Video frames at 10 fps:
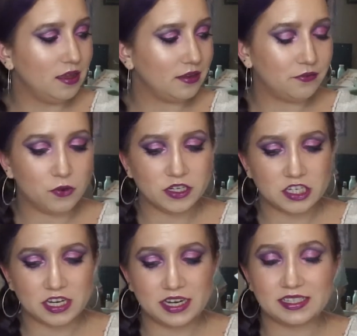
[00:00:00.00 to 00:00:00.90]

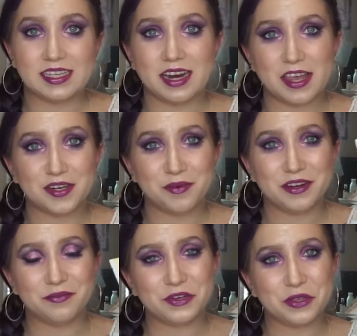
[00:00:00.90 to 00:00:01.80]
unfortunately, it's another
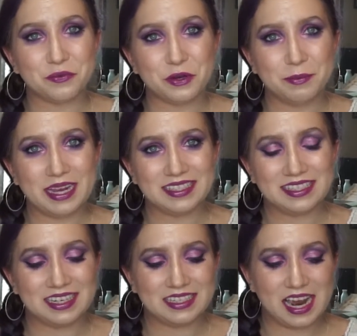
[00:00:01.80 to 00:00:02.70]
one for the
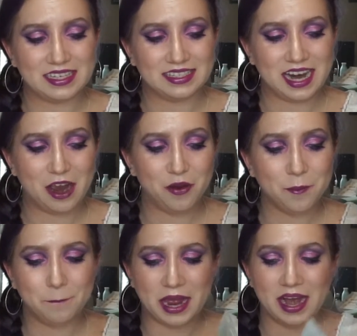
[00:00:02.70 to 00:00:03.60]
roommates to test out,
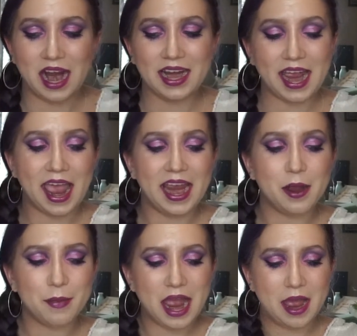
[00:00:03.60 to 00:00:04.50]
but I
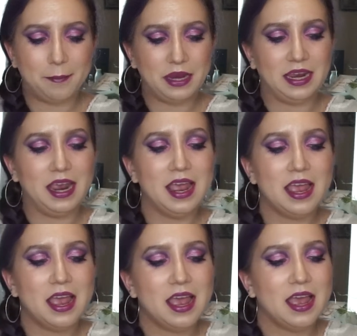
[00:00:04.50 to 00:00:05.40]
am happy
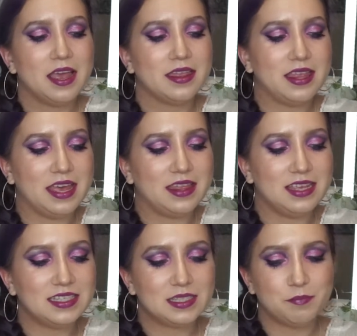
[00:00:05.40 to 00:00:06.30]
that
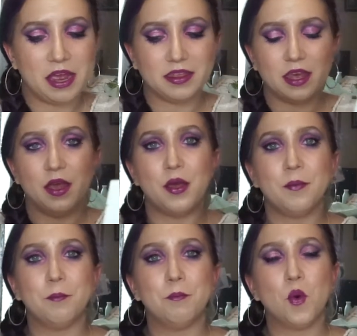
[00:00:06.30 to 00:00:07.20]
this month,
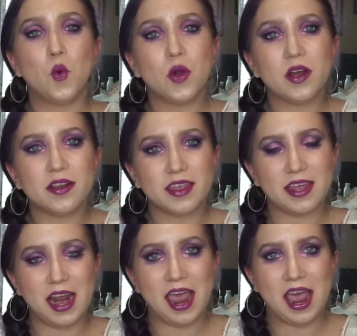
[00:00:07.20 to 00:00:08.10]
more
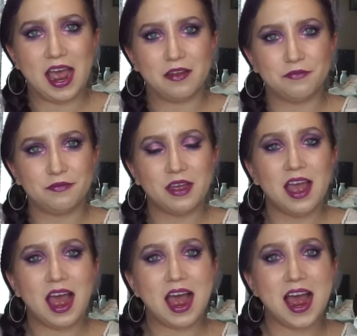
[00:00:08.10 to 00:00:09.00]
than half,
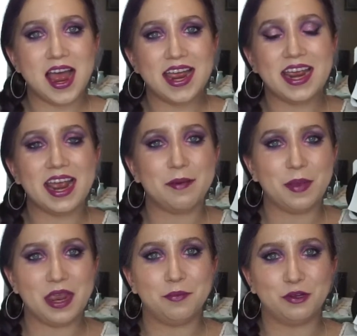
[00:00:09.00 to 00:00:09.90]
I am
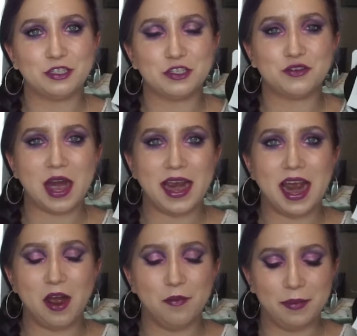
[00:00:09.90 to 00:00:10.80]
able to try
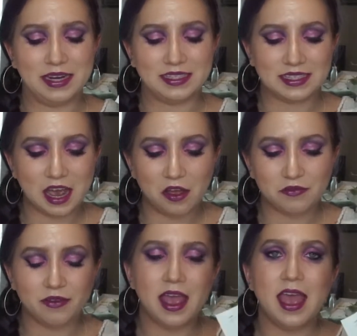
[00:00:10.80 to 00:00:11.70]
out
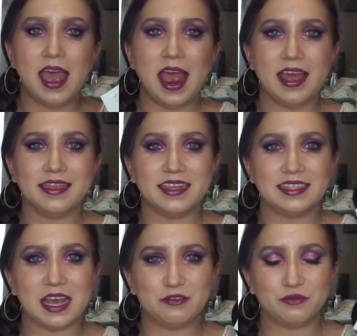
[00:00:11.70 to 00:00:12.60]
myself, and they
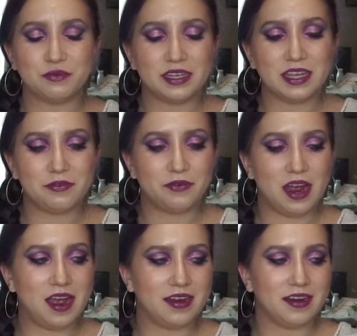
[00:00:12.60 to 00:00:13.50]
sound really
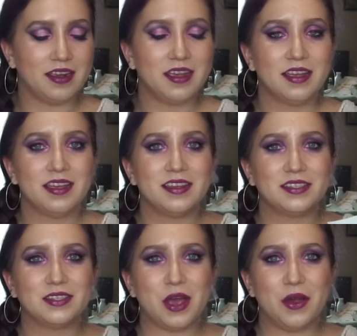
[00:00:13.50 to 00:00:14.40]
fun.
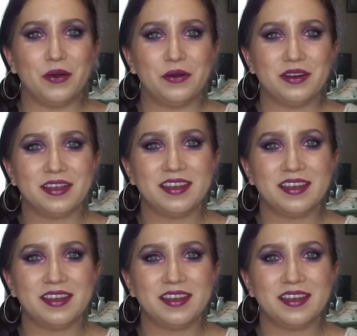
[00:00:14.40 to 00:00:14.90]
So